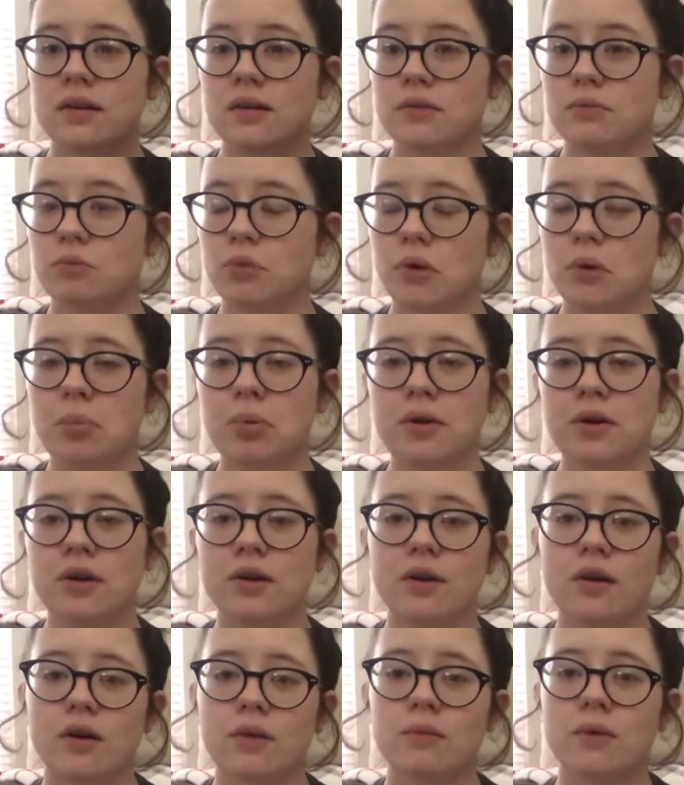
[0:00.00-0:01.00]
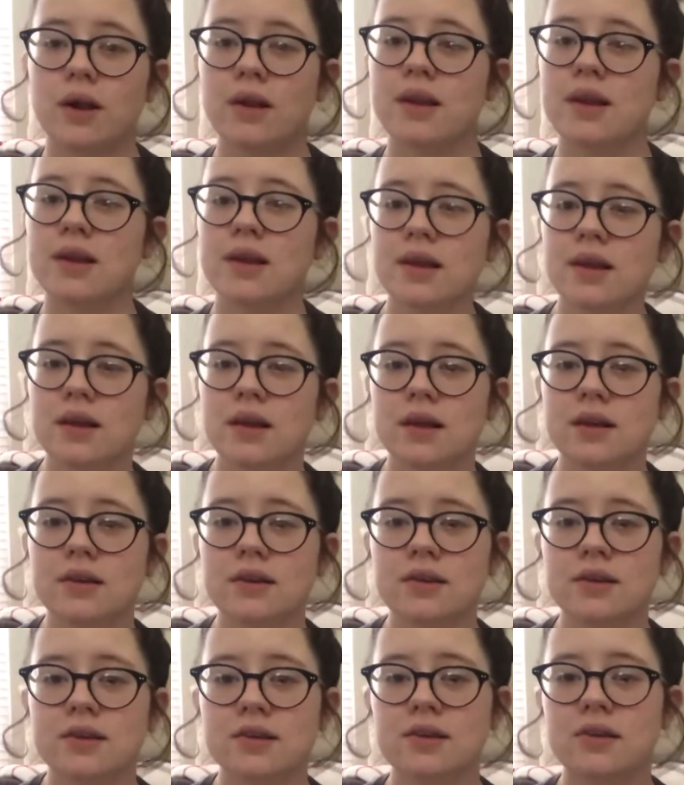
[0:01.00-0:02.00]
We'll put it on while he
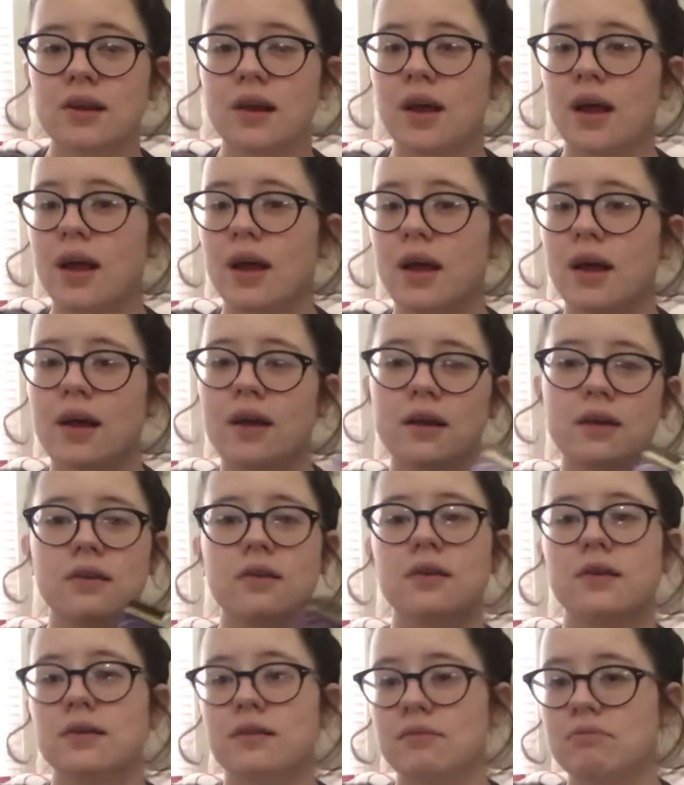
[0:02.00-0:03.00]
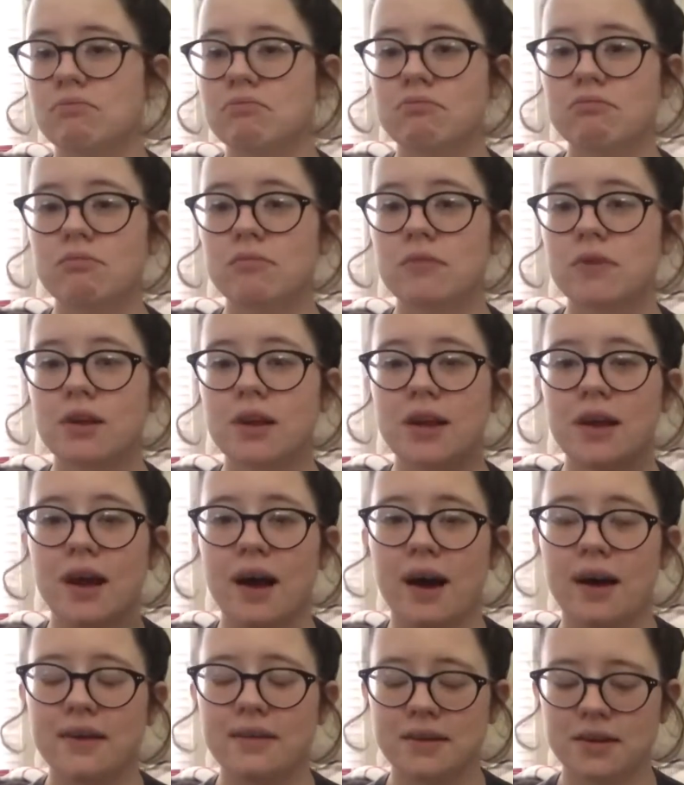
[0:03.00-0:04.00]
eats, and yeah,
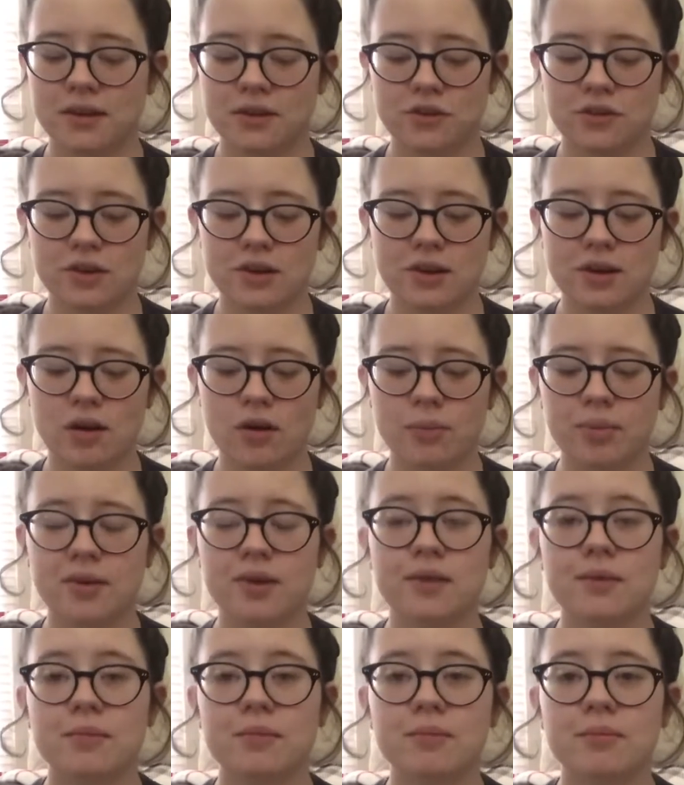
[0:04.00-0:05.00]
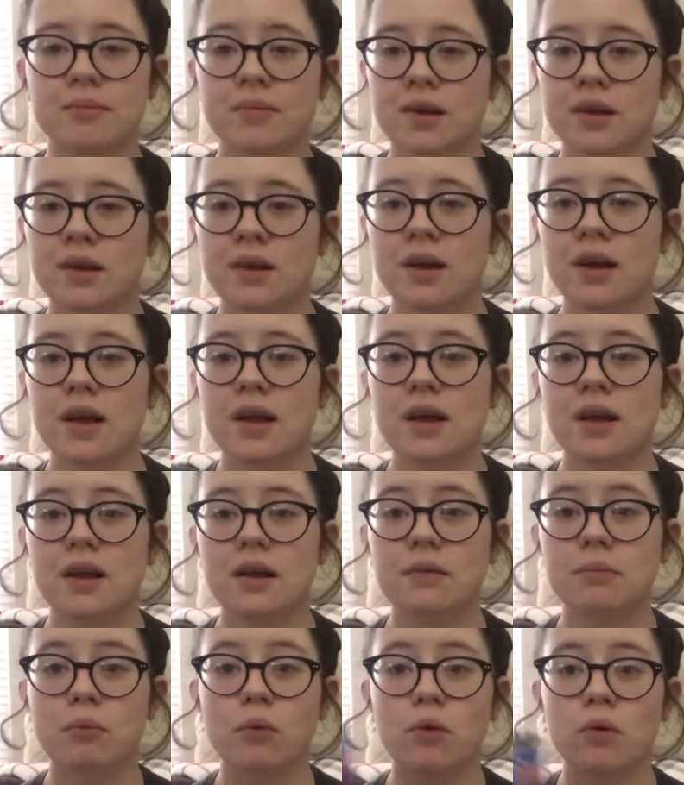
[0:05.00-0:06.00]
it just helps him
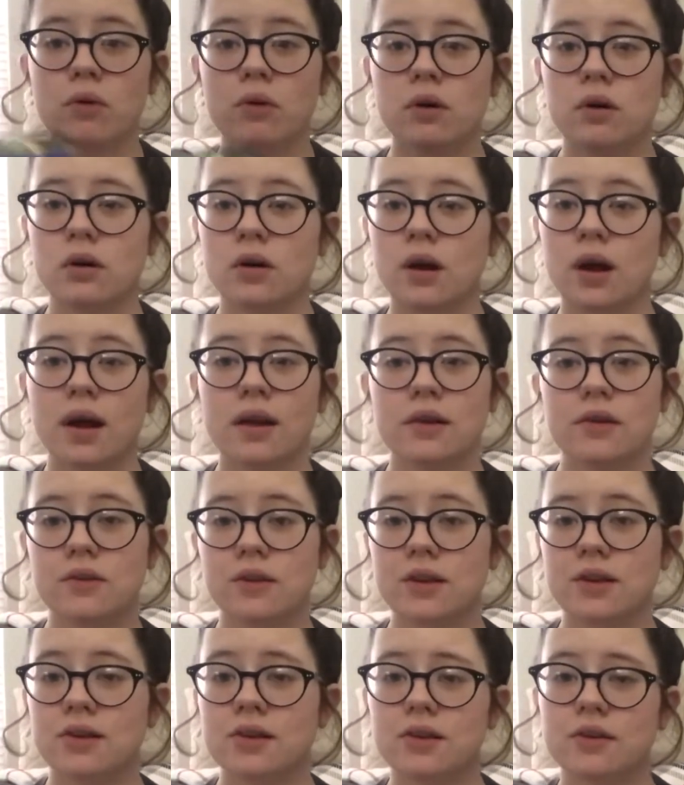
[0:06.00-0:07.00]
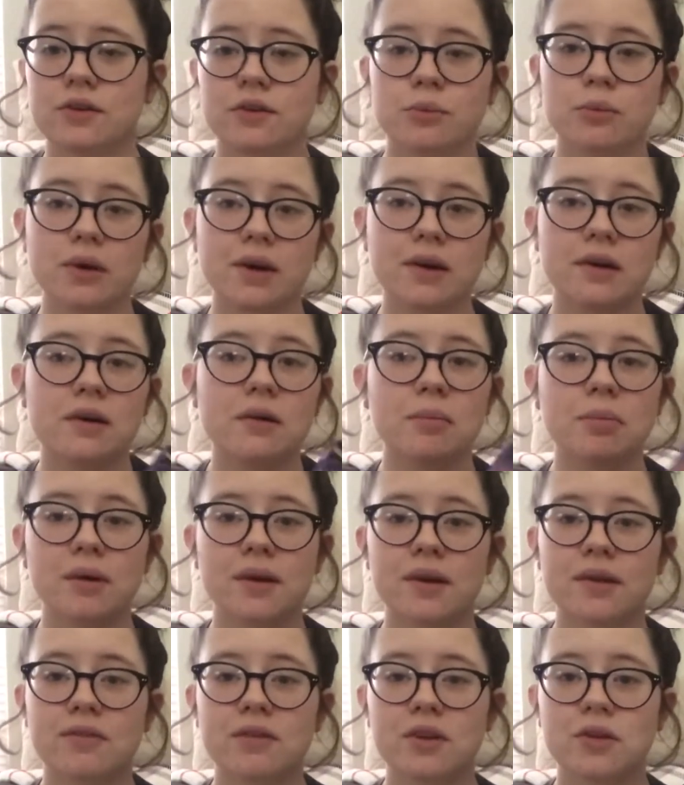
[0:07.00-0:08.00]
eat more. I know that sounds weird, but
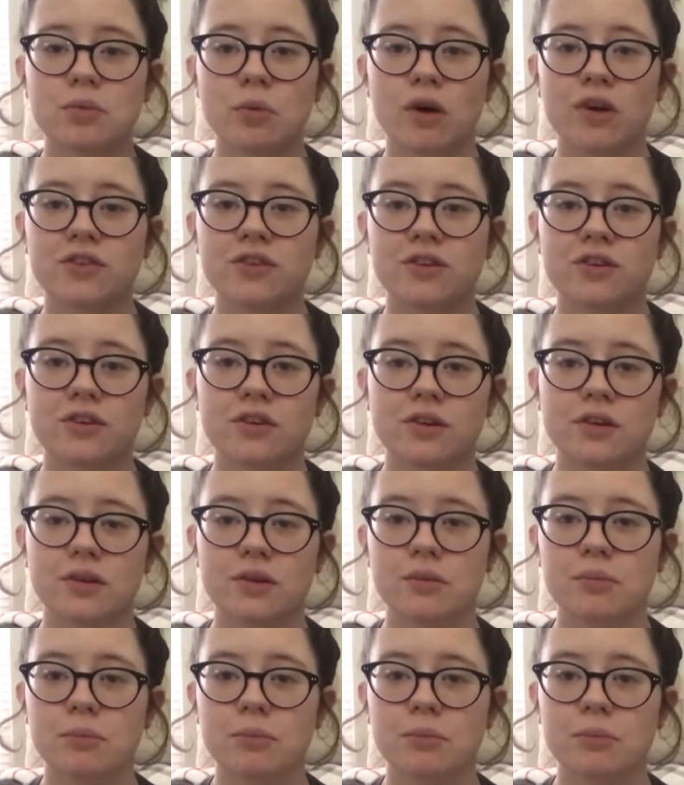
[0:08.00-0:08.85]
if he's watching a